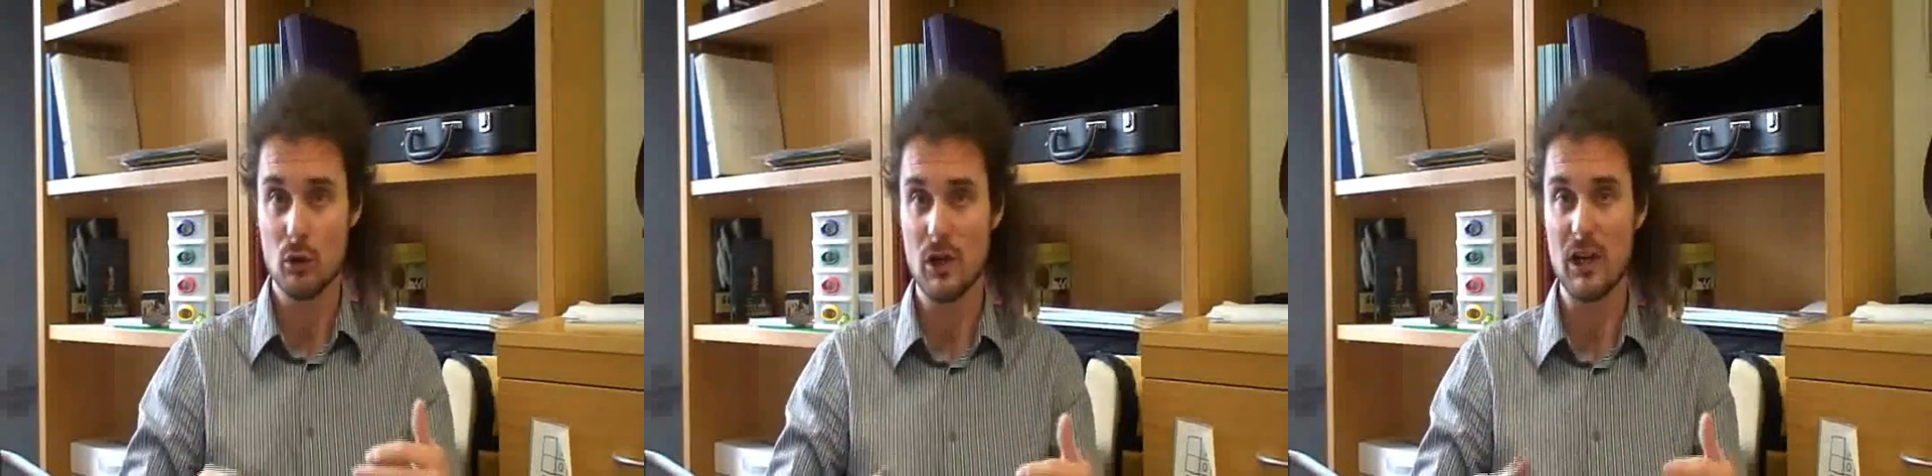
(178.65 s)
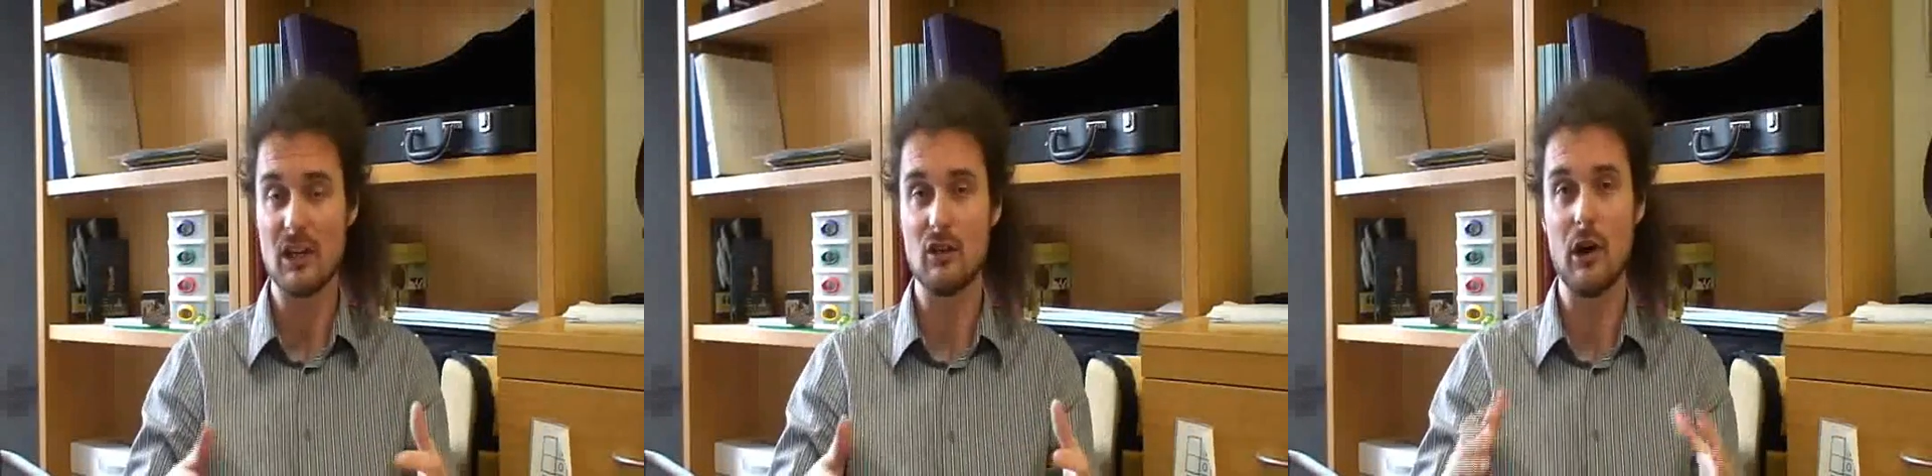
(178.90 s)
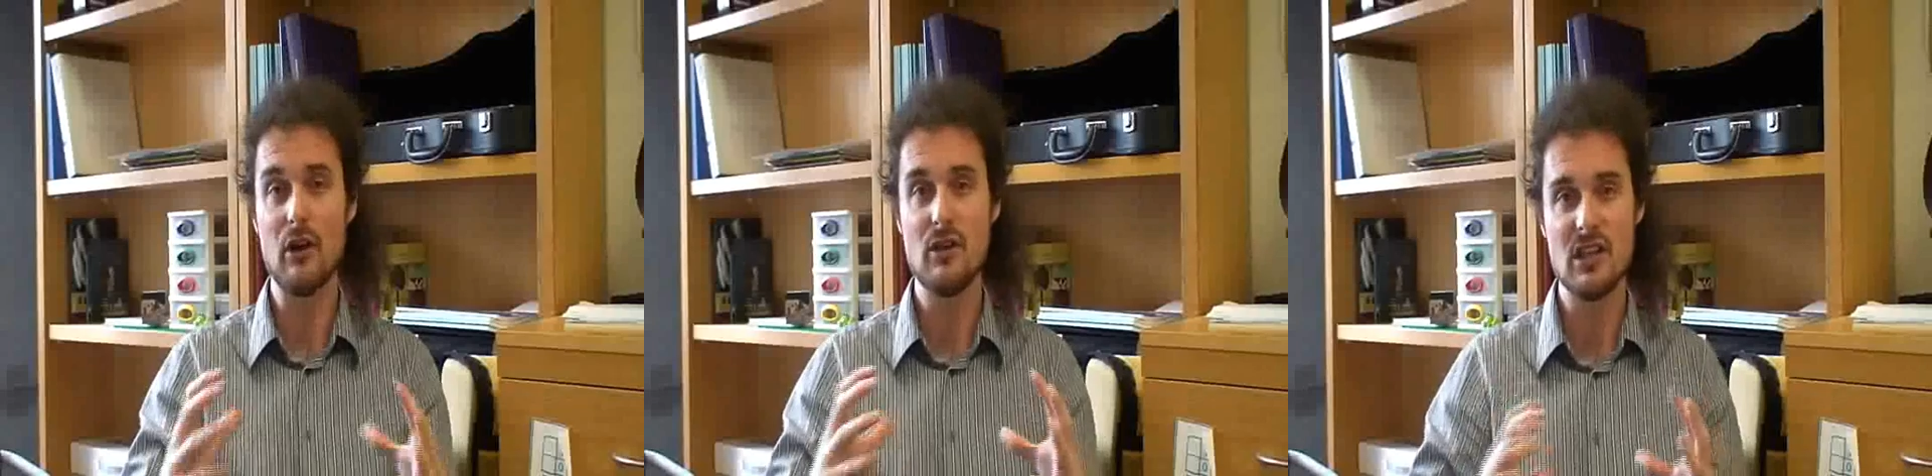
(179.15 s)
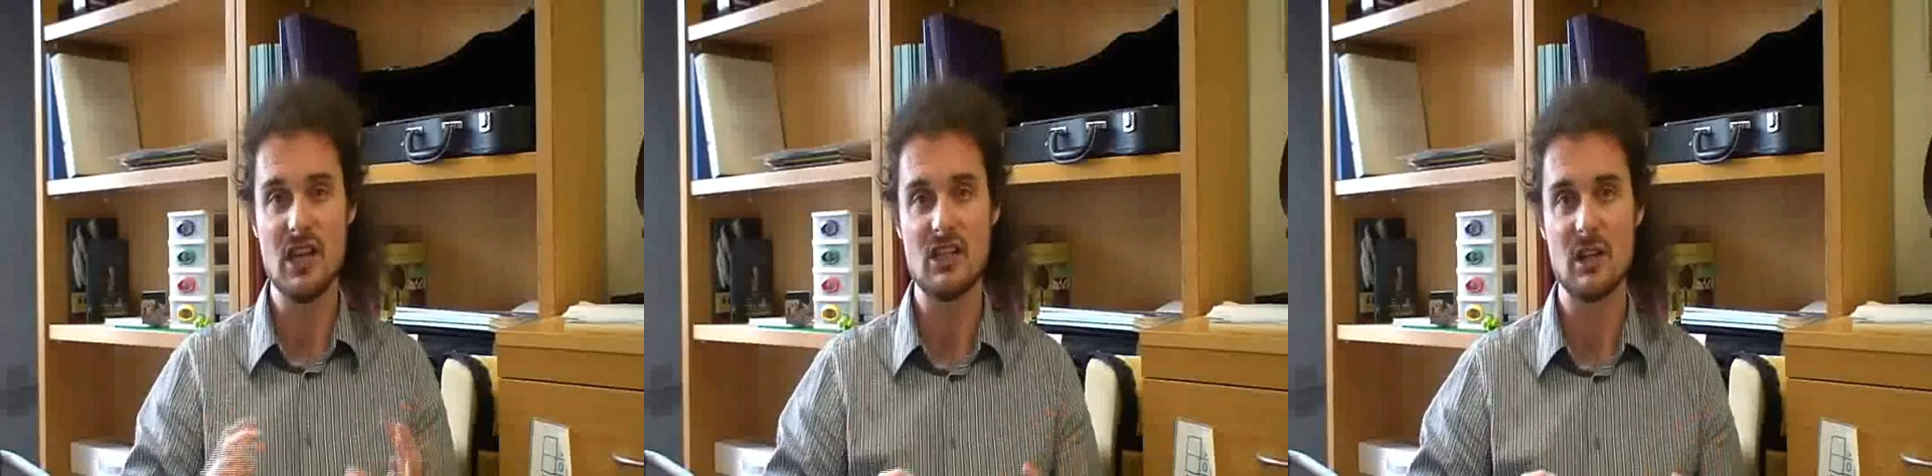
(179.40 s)
looking at your
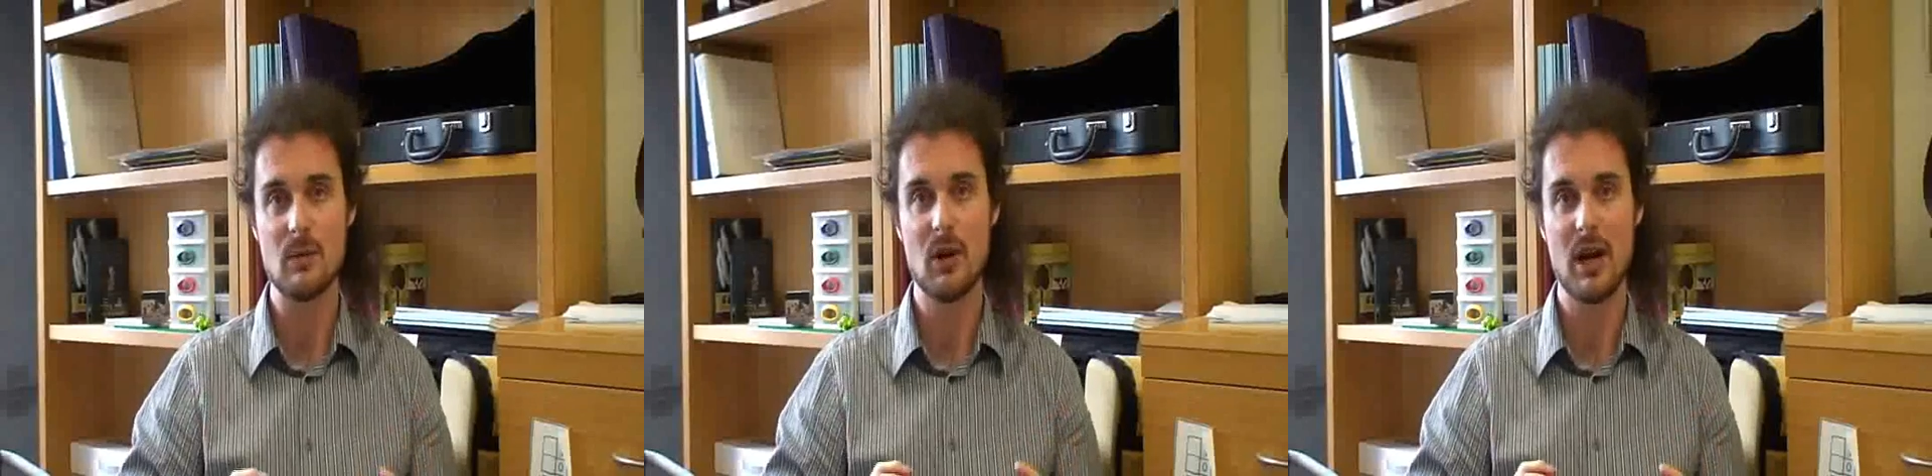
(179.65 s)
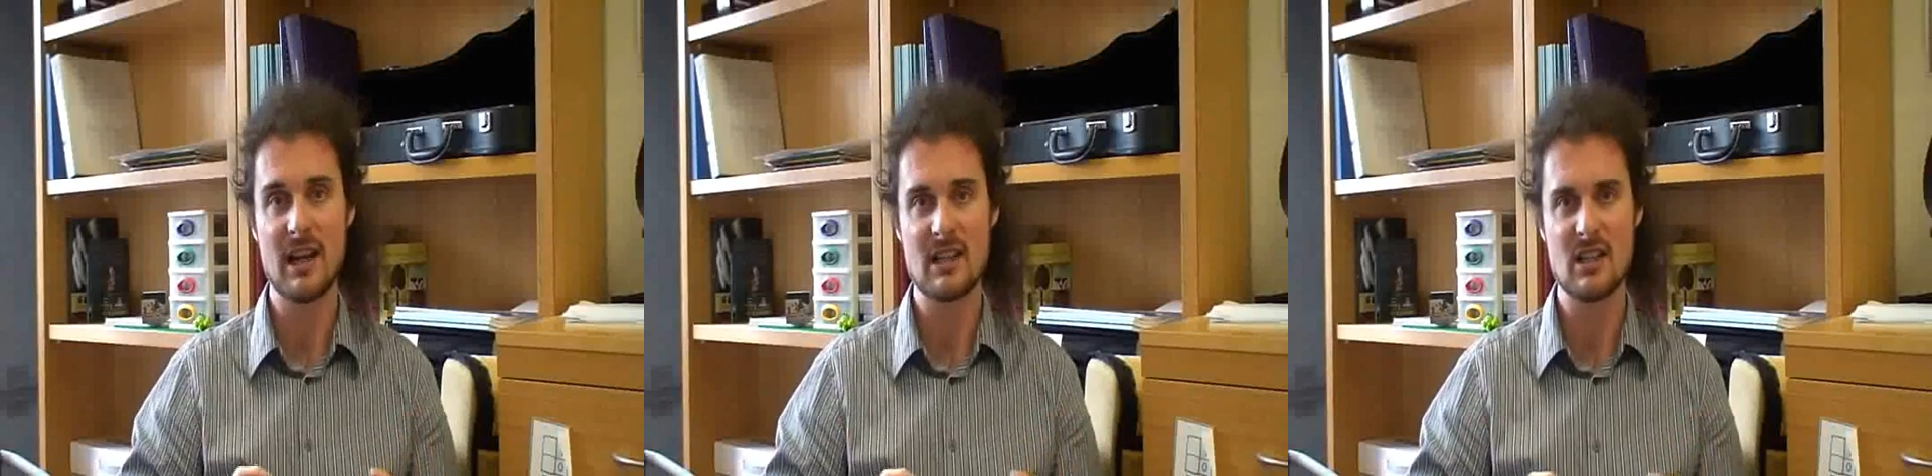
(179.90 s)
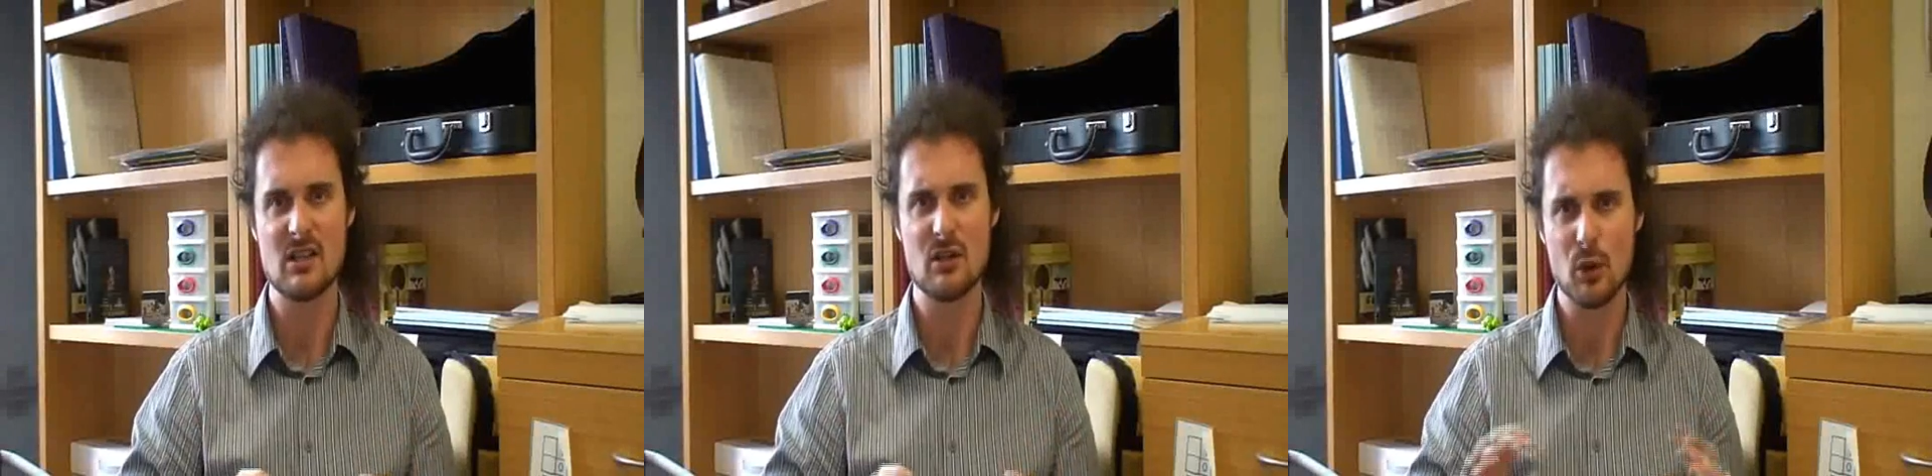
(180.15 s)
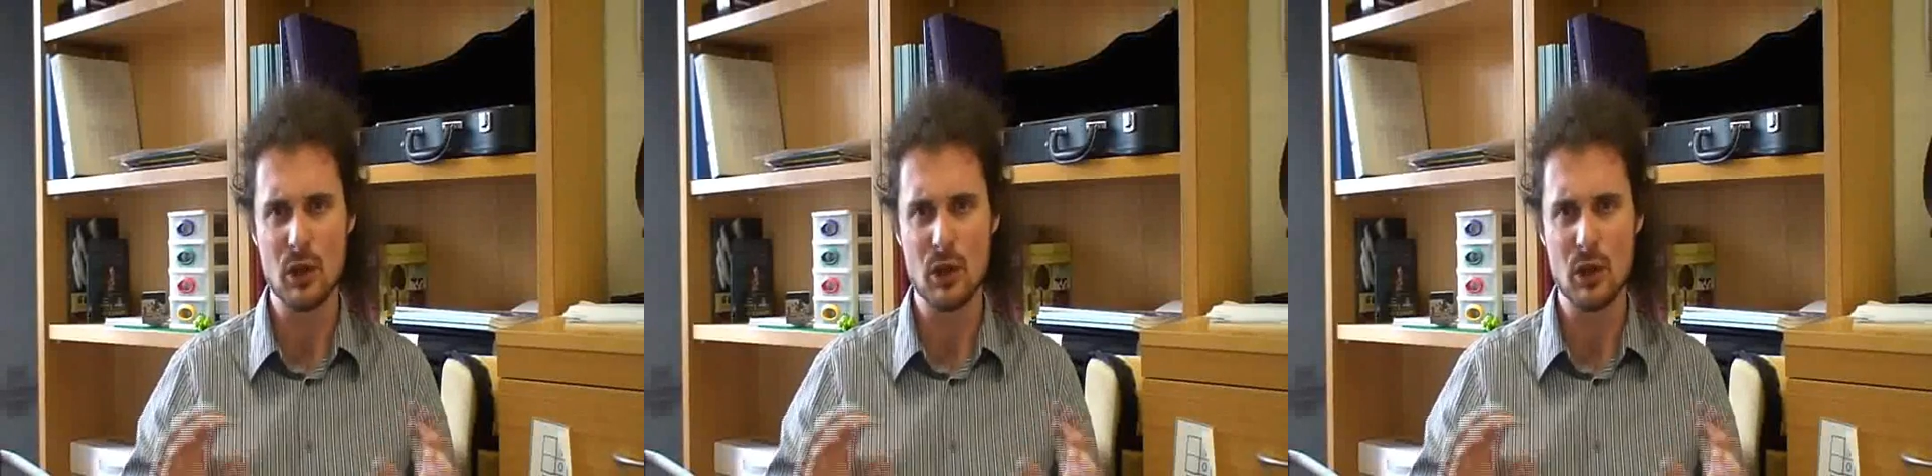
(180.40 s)
own teaching practice,